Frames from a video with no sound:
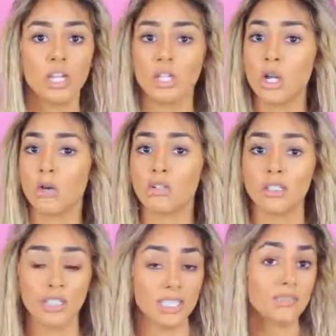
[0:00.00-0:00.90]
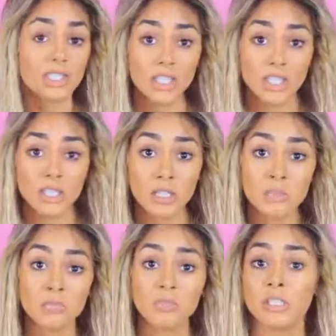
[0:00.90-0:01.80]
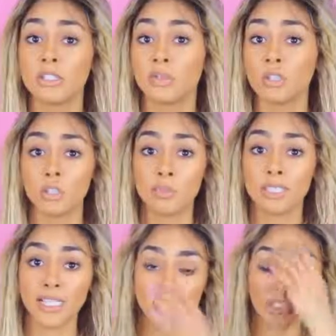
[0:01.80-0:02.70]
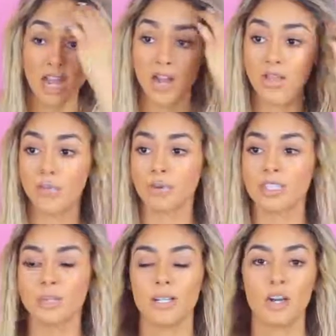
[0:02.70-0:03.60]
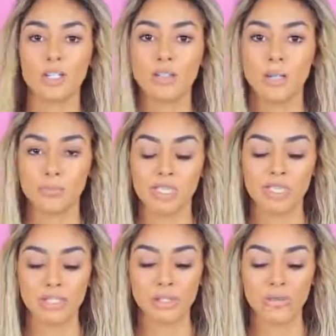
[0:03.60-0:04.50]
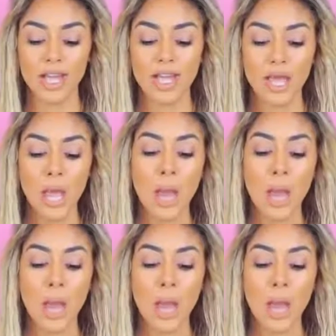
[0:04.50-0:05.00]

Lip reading: you know, leave the gym, do a little protective style, and throw this wig on, you completely do that.